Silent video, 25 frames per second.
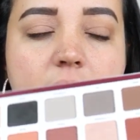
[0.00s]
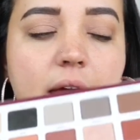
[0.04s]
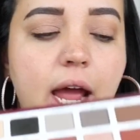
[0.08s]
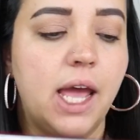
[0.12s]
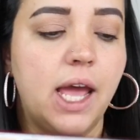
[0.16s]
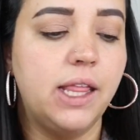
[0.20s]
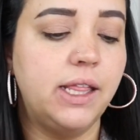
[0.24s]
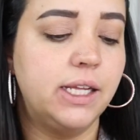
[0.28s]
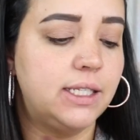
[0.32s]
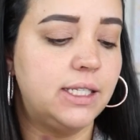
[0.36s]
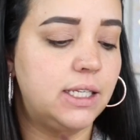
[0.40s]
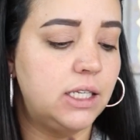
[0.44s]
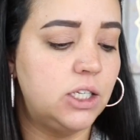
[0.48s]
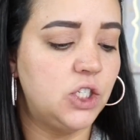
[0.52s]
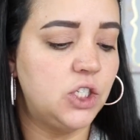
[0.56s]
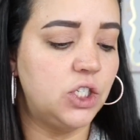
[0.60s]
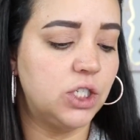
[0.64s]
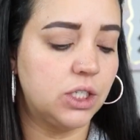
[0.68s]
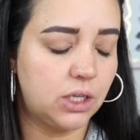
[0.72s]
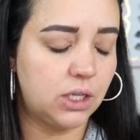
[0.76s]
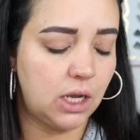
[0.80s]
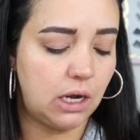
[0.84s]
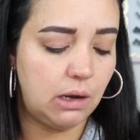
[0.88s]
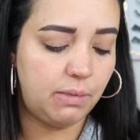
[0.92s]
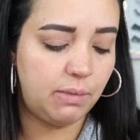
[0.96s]
and this is
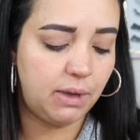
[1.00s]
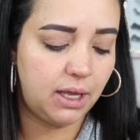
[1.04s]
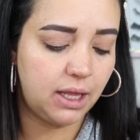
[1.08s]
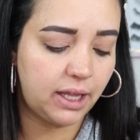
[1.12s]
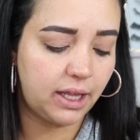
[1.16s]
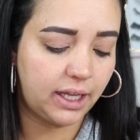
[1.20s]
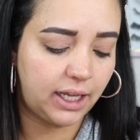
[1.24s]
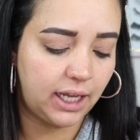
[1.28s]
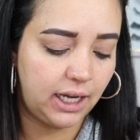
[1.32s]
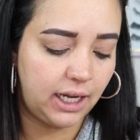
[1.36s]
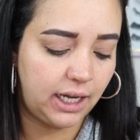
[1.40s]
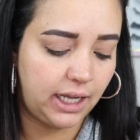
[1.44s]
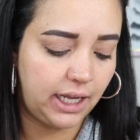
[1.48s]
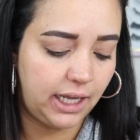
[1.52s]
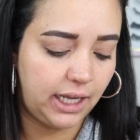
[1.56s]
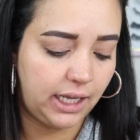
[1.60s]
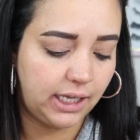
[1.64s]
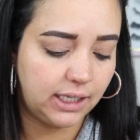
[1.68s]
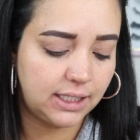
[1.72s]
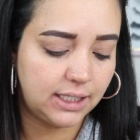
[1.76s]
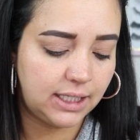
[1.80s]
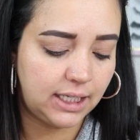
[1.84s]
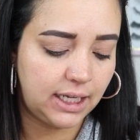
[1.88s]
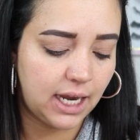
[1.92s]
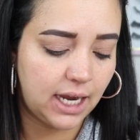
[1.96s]
just gonna be like an
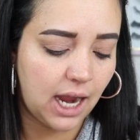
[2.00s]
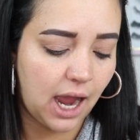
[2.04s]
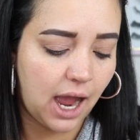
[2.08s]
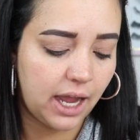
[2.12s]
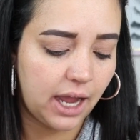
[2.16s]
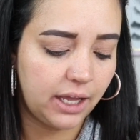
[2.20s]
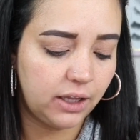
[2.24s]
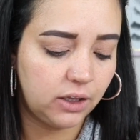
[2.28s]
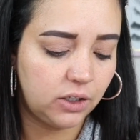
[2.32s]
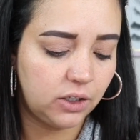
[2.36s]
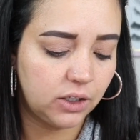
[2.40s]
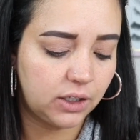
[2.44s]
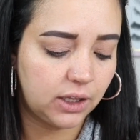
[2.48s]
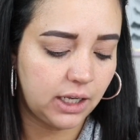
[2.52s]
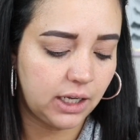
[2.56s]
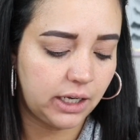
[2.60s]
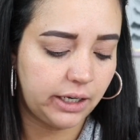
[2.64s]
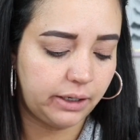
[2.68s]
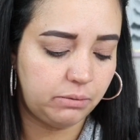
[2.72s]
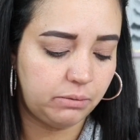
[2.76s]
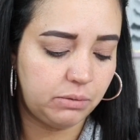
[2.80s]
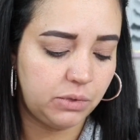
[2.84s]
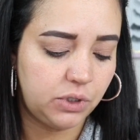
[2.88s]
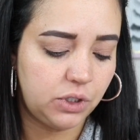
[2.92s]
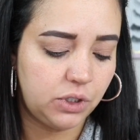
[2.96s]
easy eye look that
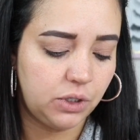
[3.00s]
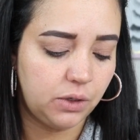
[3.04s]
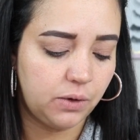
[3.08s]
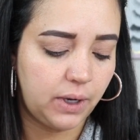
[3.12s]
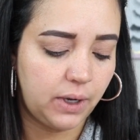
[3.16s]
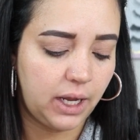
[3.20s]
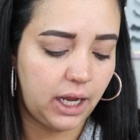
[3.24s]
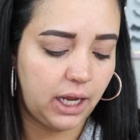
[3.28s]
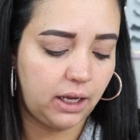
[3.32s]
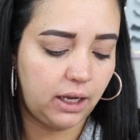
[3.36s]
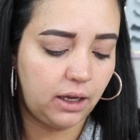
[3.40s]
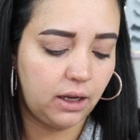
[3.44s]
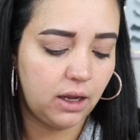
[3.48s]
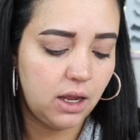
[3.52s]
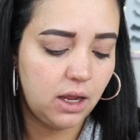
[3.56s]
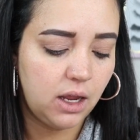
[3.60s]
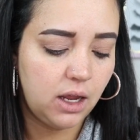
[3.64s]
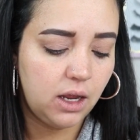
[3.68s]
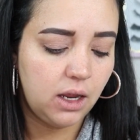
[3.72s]
I'm doing.